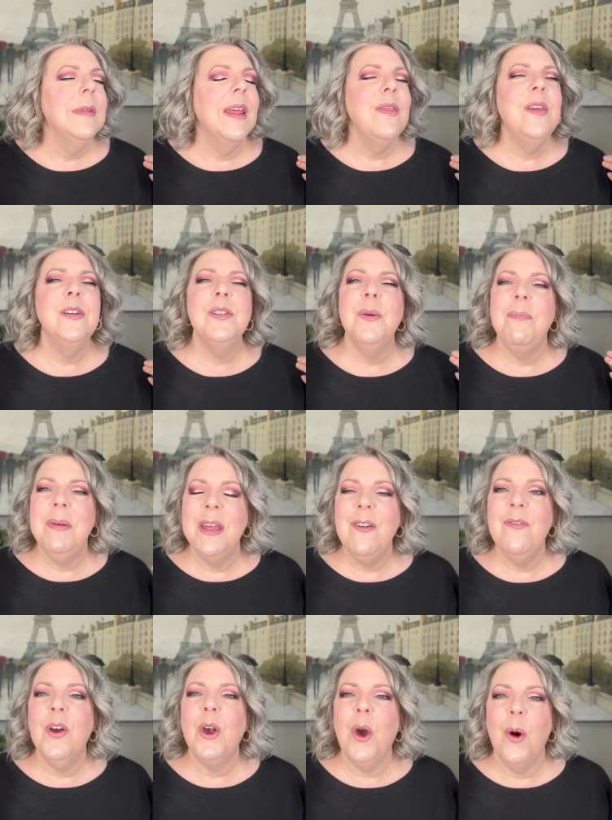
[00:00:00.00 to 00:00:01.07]
there's a bit
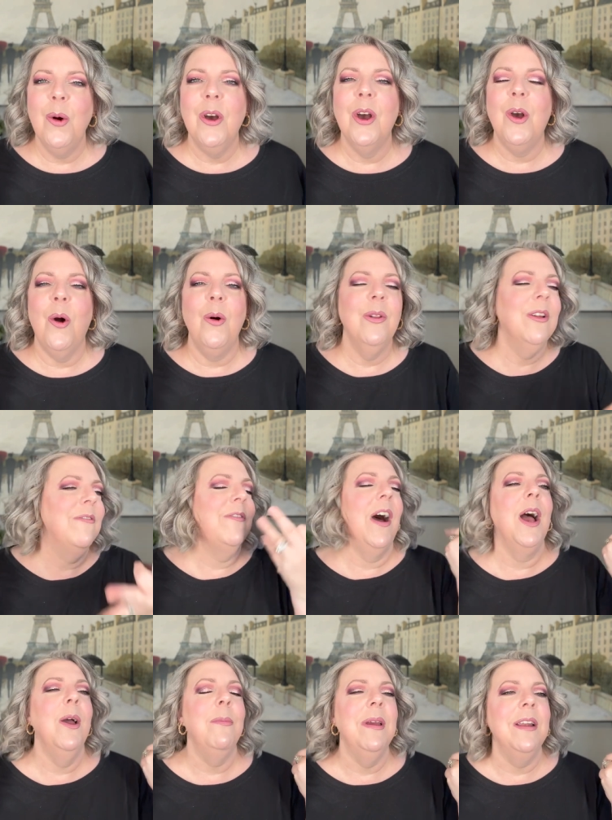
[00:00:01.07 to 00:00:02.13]
of a Coca-Cola
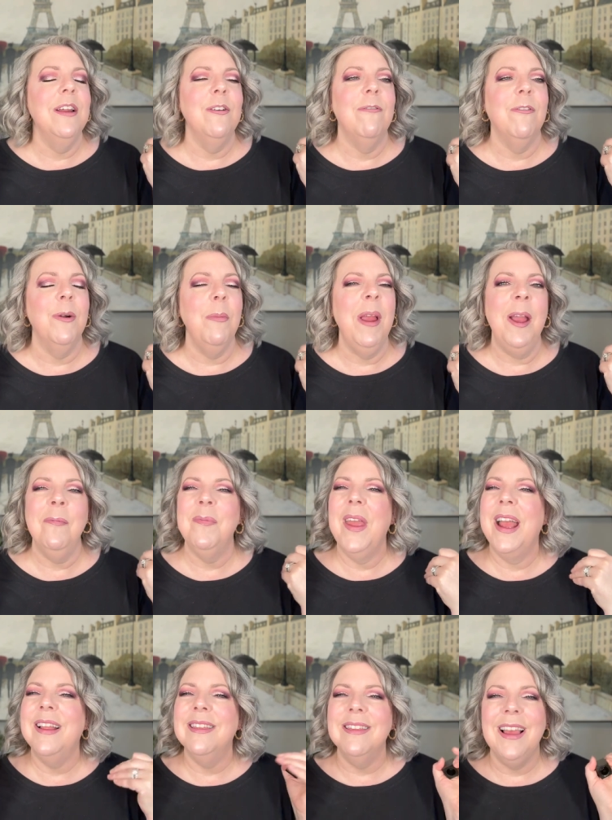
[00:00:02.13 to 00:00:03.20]
vibe in it for me.
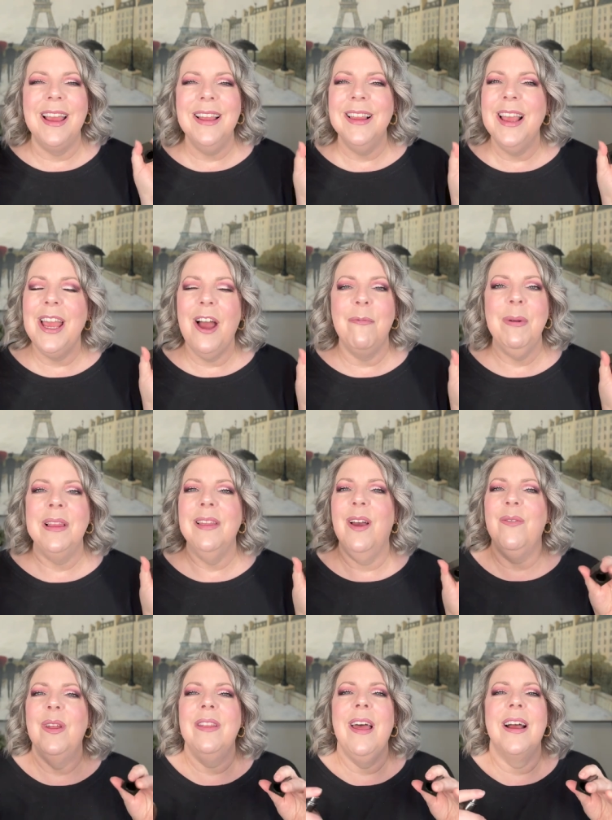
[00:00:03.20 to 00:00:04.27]
And lately I've been
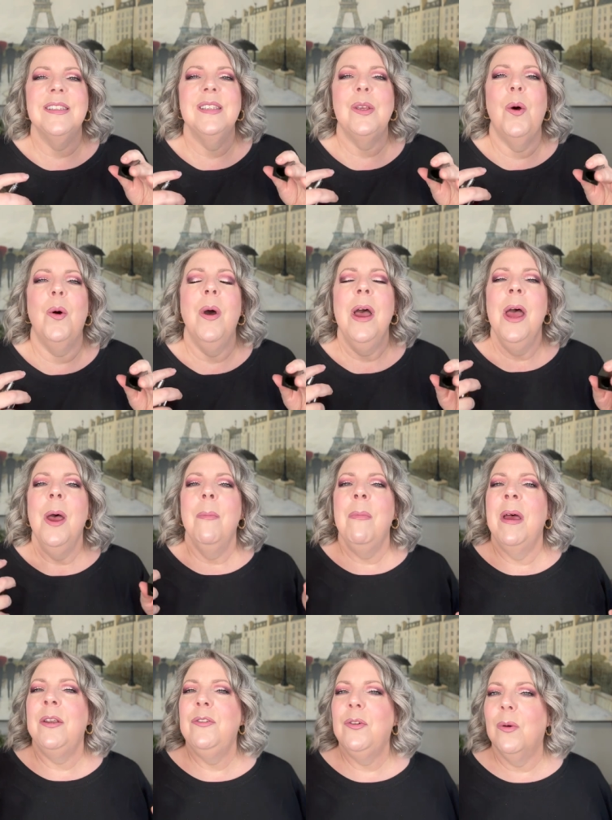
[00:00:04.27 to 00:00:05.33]
loving that. So
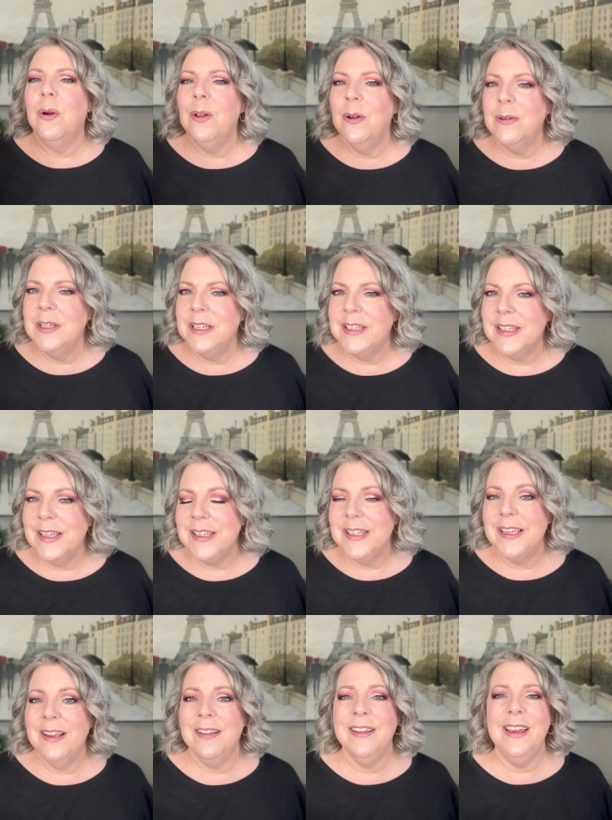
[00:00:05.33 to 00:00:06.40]
Mandorlo de
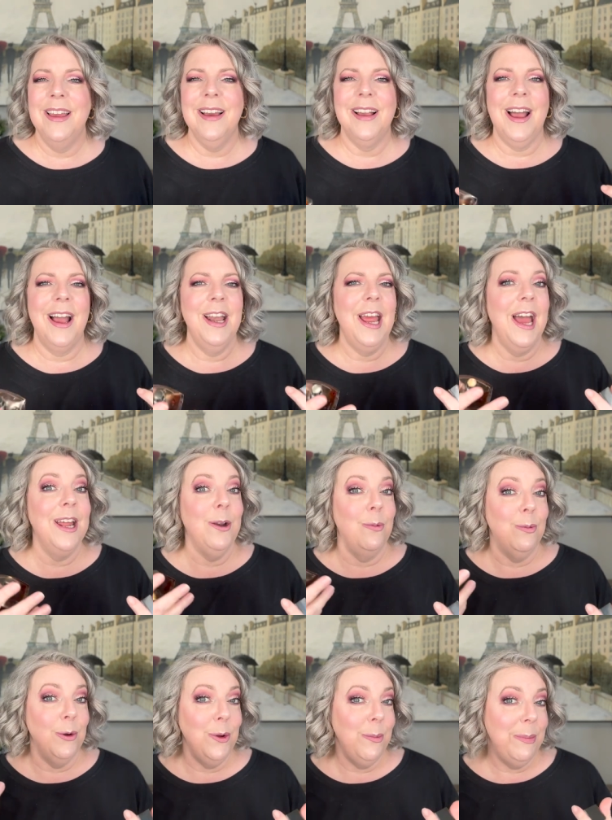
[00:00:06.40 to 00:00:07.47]
Sicilia kind of had a
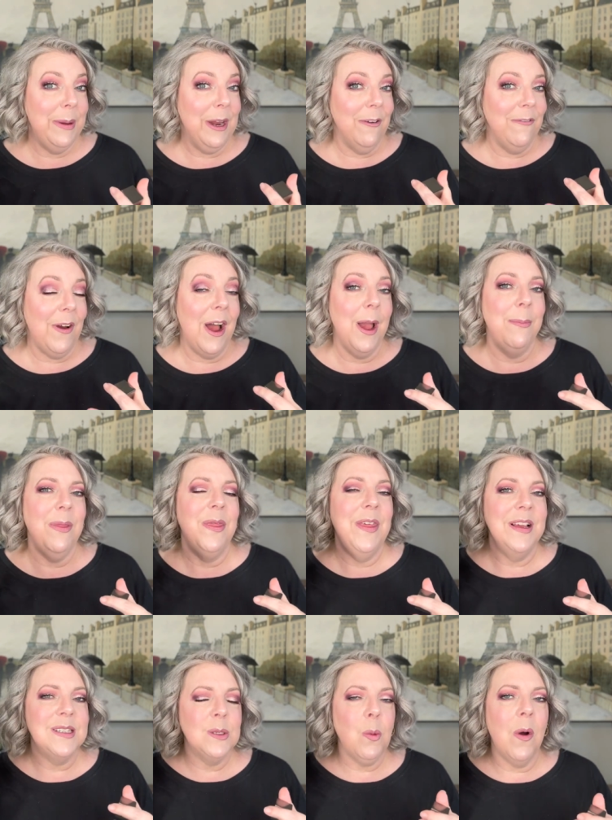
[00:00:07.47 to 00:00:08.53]
root beer vibe.
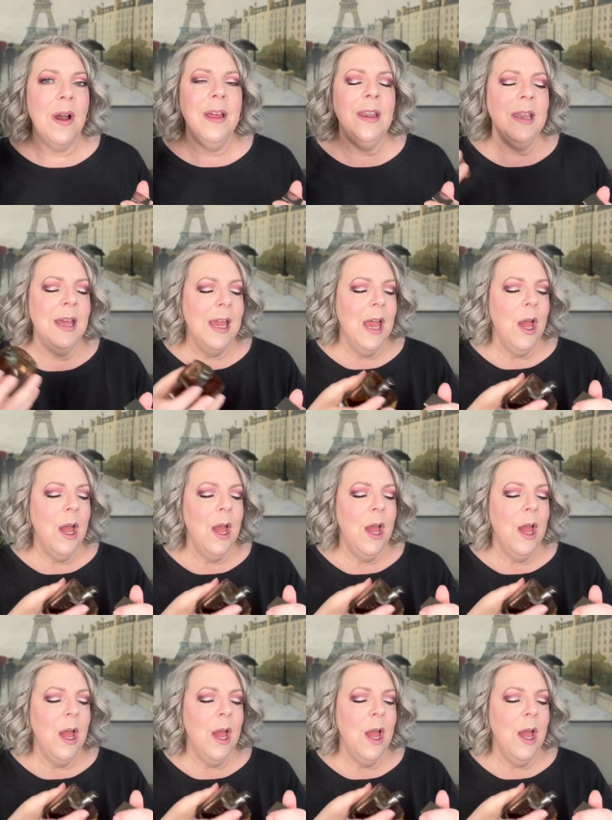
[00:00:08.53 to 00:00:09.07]
This one